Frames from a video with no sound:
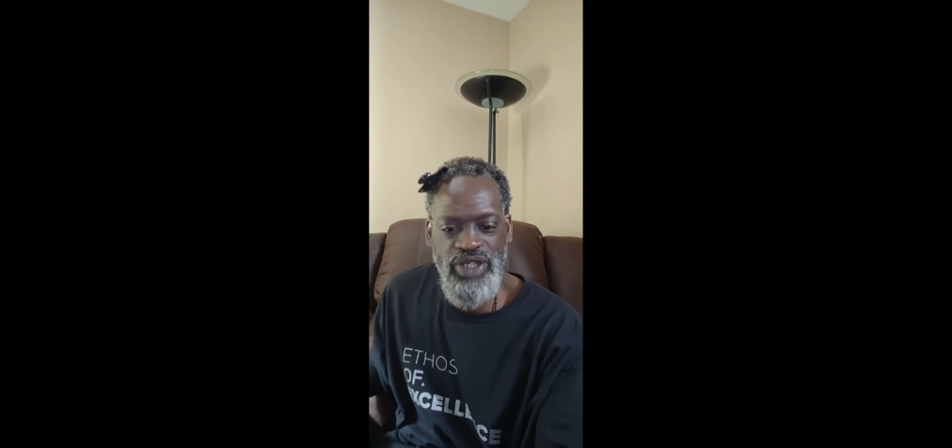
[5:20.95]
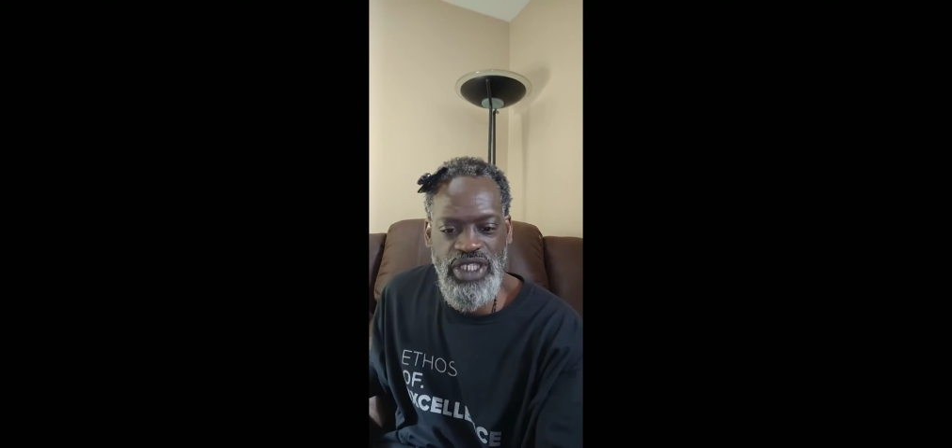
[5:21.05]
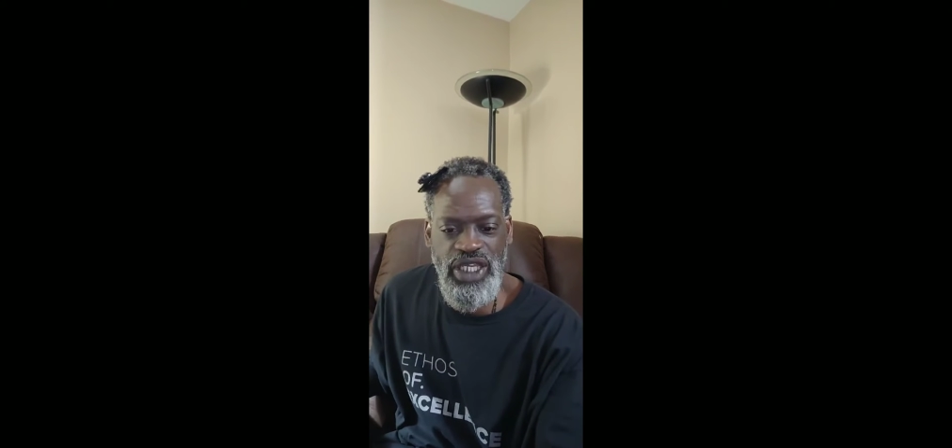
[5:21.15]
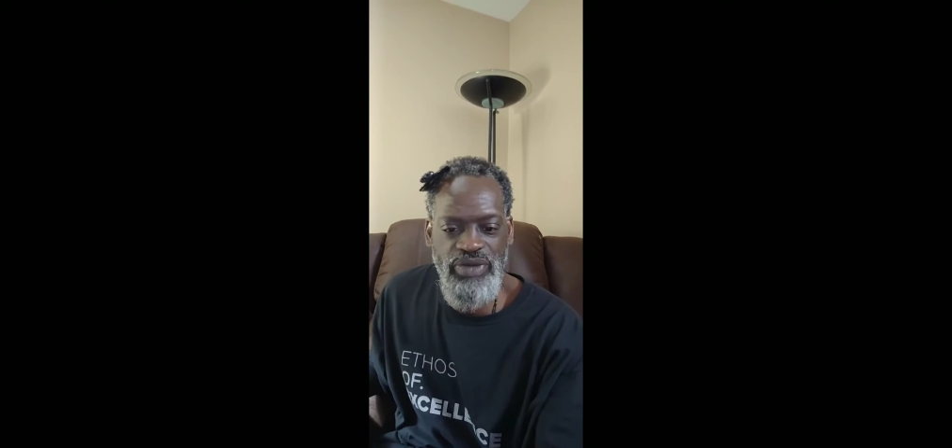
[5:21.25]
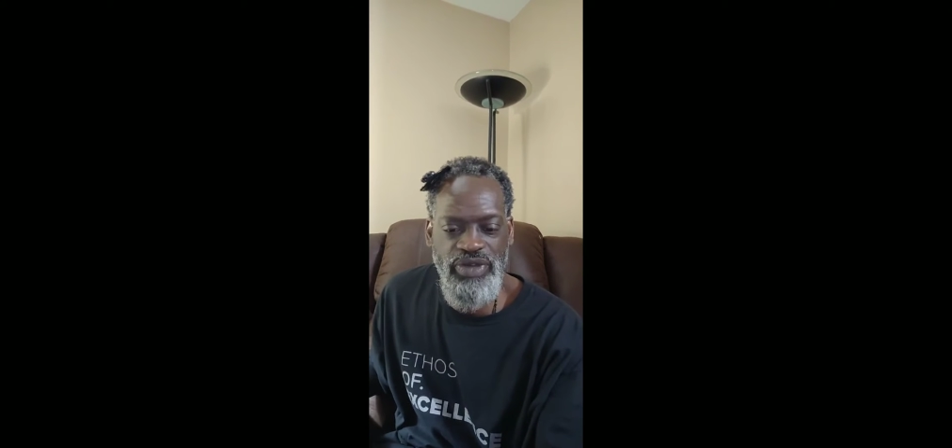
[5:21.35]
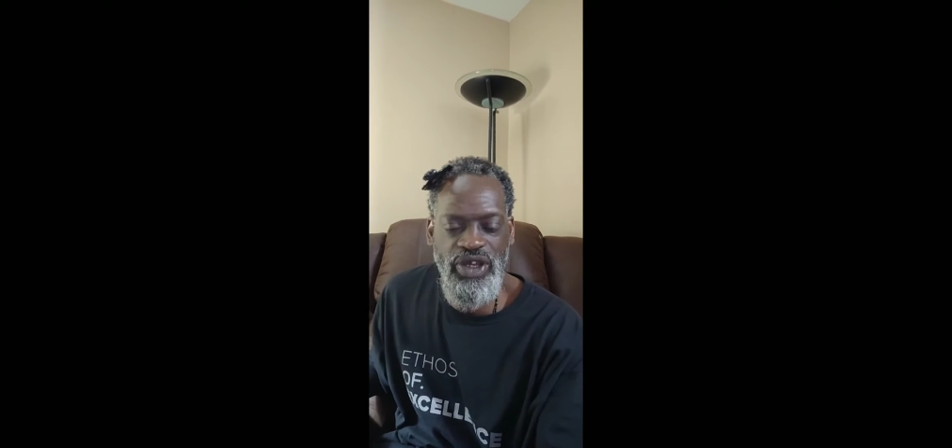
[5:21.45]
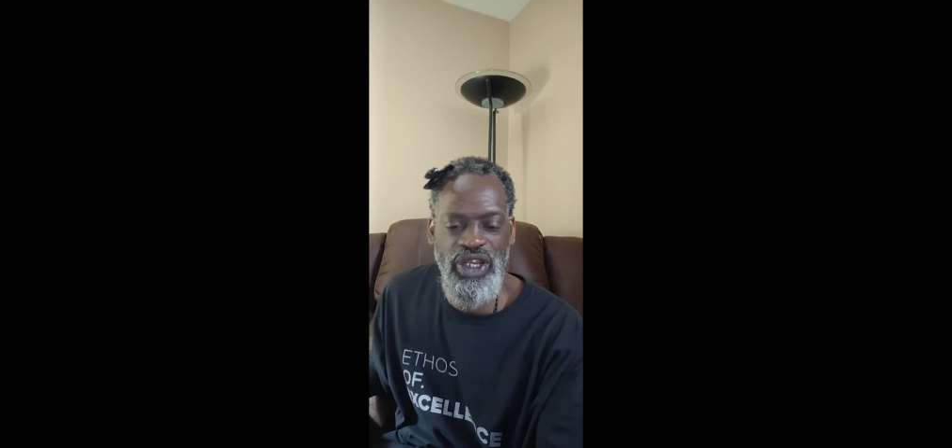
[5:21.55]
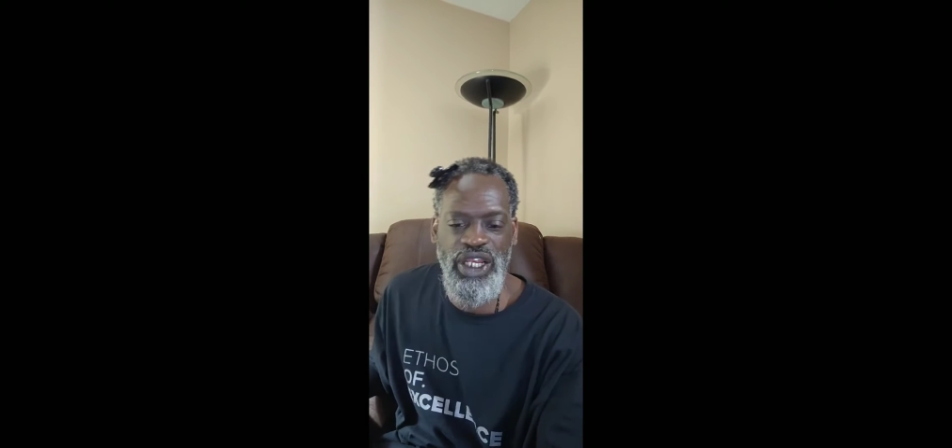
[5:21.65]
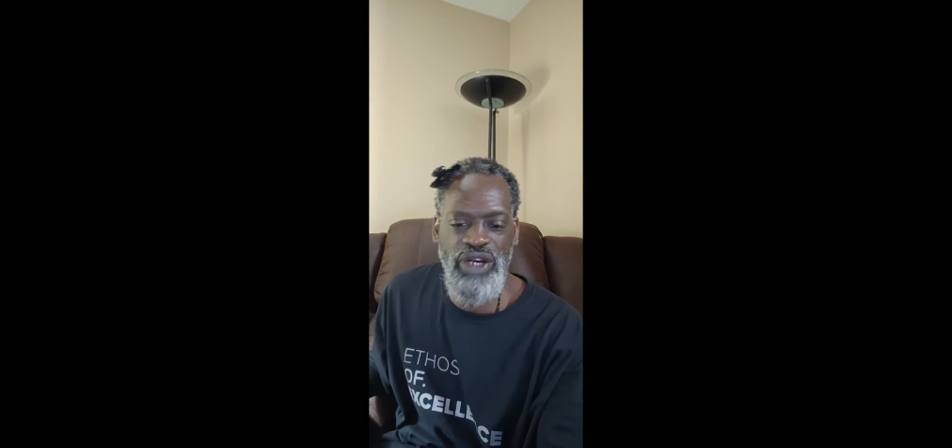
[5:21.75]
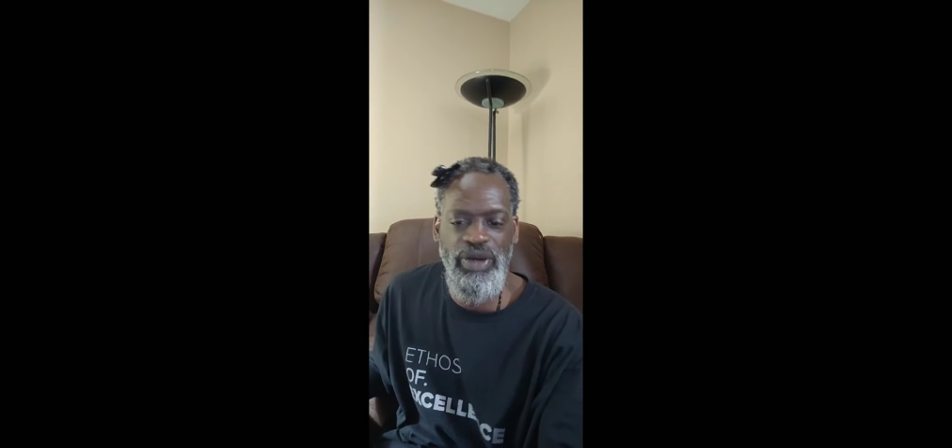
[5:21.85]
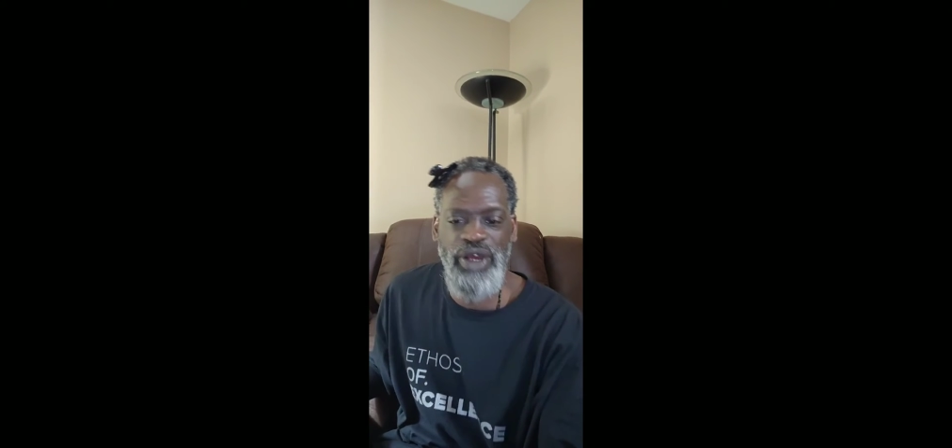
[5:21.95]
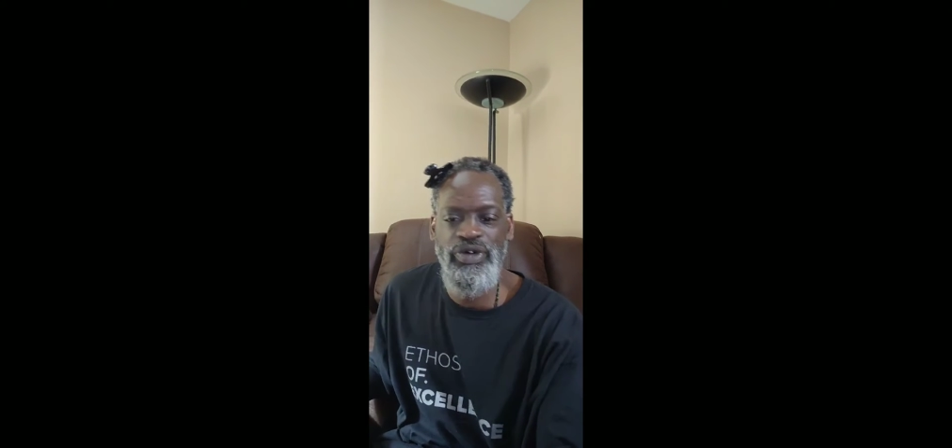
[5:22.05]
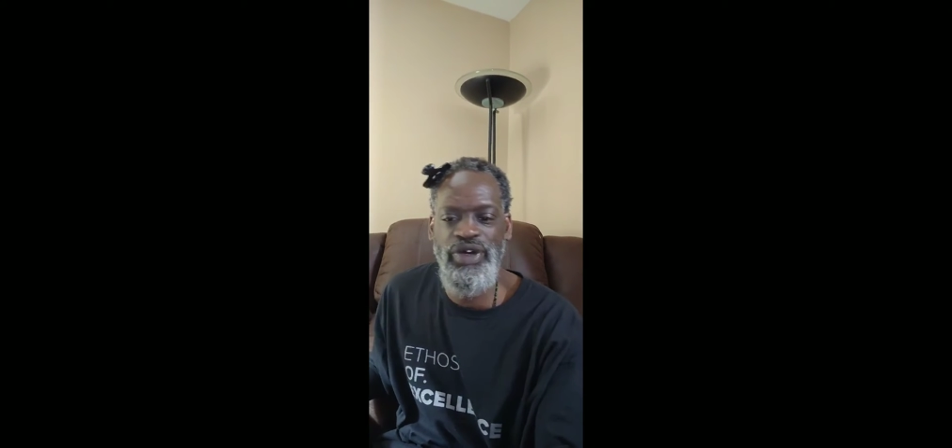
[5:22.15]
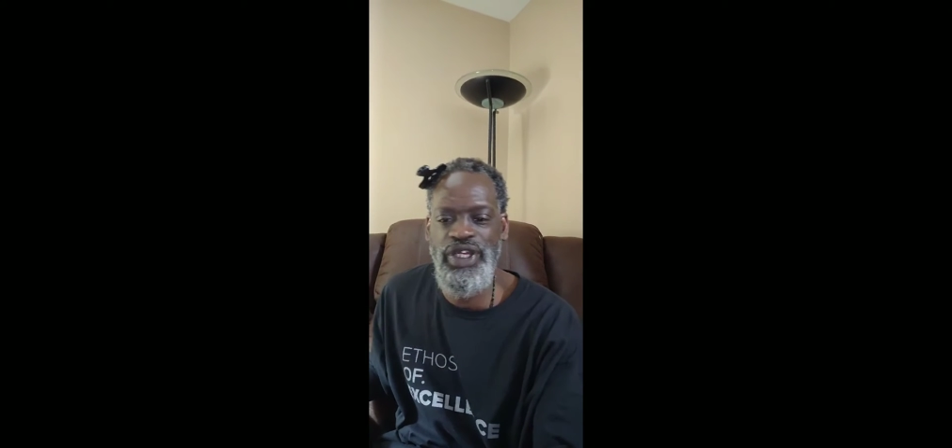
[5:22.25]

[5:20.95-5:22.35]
telling me all that? Nobody want to